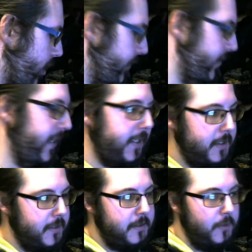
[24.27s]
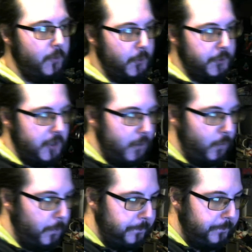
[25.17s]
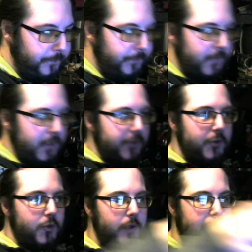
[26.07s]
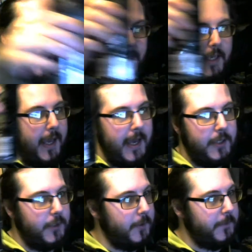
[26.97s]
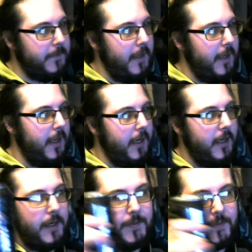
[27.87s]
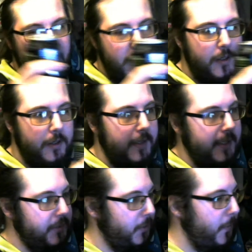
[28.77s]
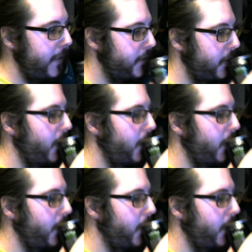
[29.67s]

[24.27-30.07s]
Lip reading: 6 or so, drinking a can of Duck Thunder, as always,